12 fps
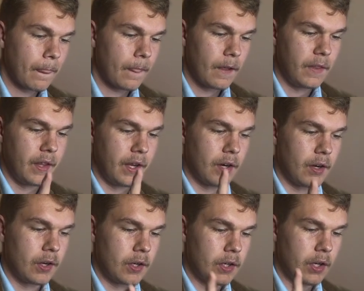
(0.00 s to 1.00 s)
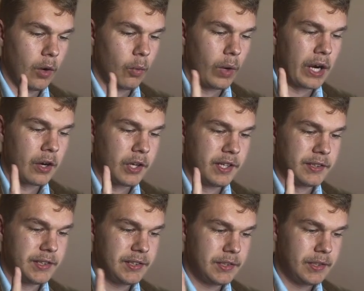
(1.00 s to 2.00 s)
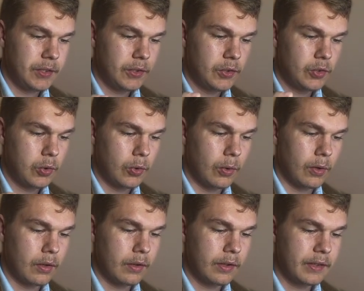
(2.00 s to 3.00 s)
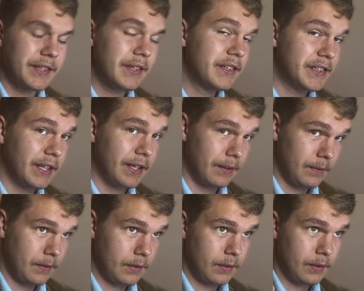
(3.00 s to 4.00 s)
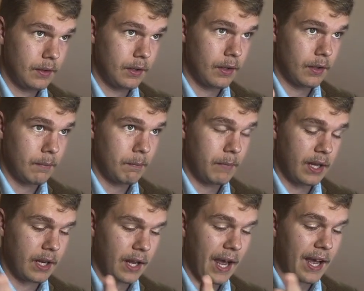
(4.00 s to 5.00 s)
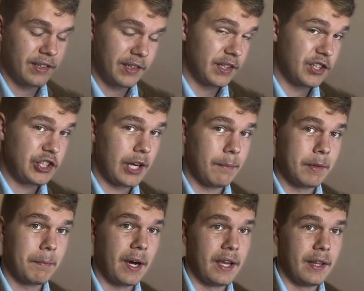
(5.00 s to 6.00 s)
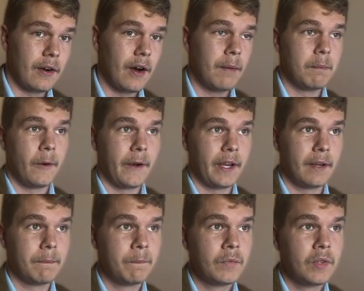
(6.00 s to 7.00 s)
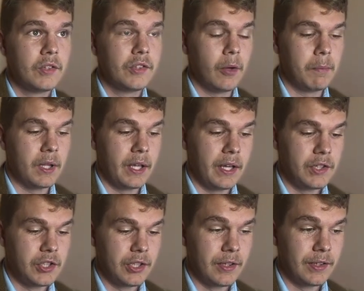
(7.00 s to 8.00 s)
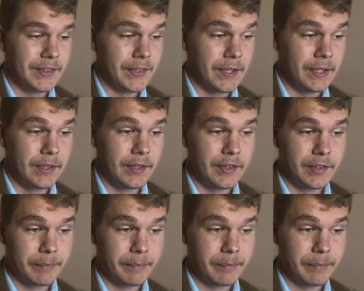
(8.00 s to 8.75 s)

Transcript: their awareness towards sin as it is shaped by their upbringing. So Pelagius is